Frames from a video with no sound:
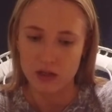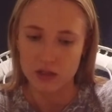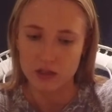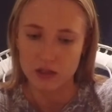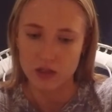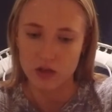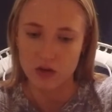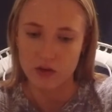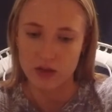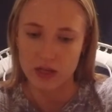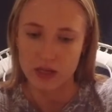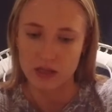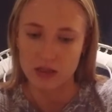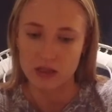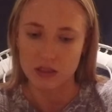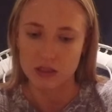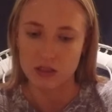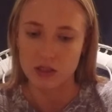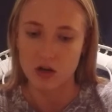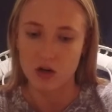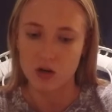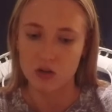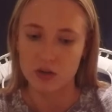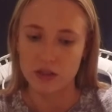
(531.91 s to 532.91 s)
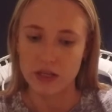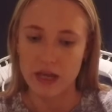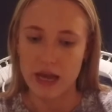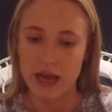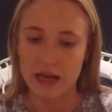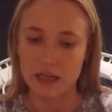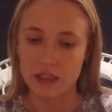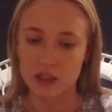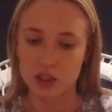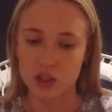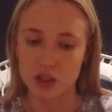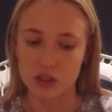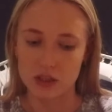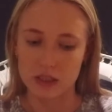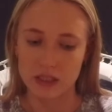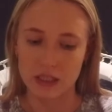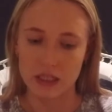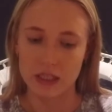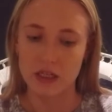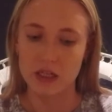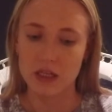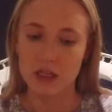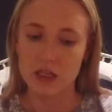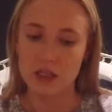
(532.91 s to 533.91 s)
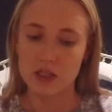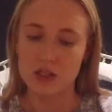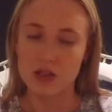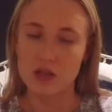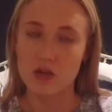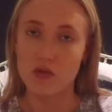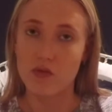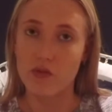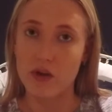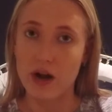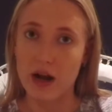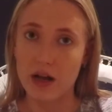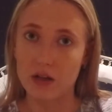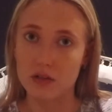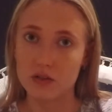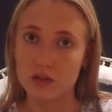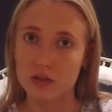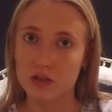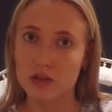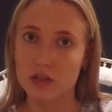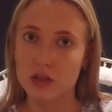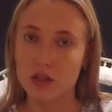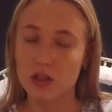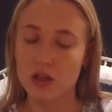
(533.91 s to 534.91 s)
so that the salt actually surrounds